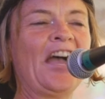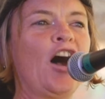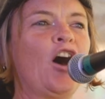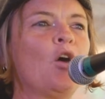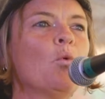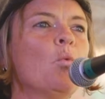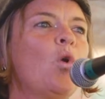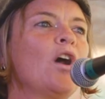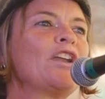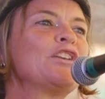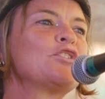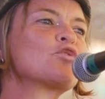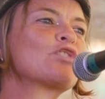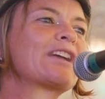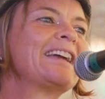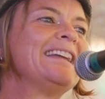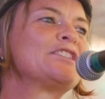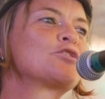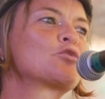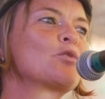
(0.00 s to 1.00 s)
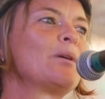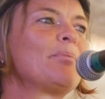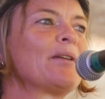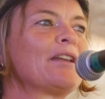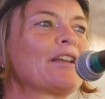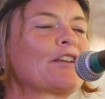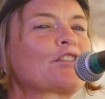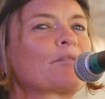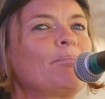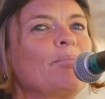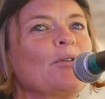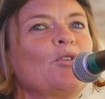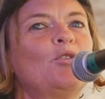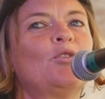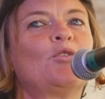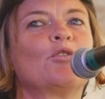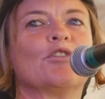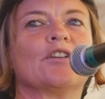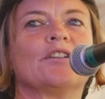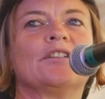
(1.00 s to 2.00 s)
a wandering intrepid
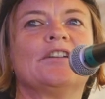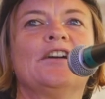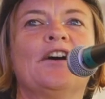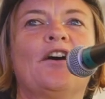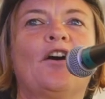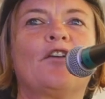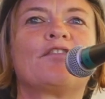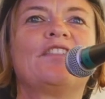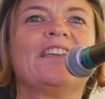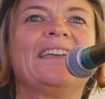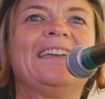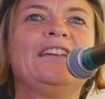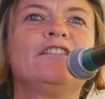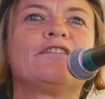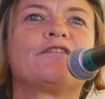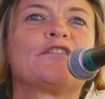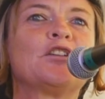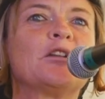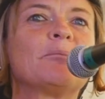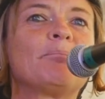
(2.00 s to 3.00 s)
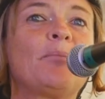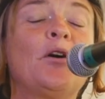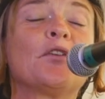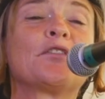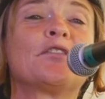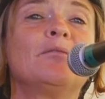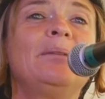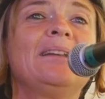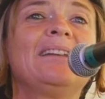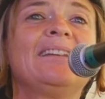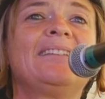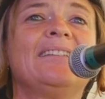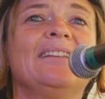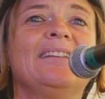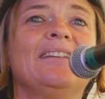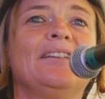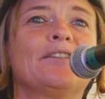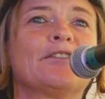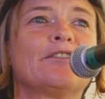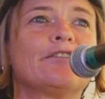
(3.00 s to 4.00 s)
explorer of the infinite
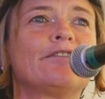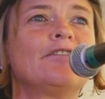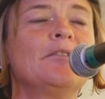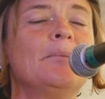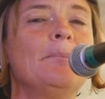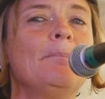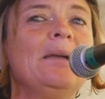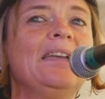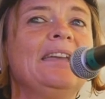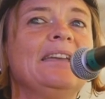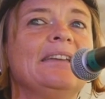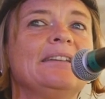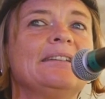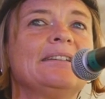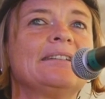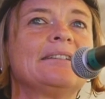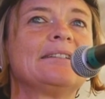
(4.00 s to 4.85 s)
possibilities of me.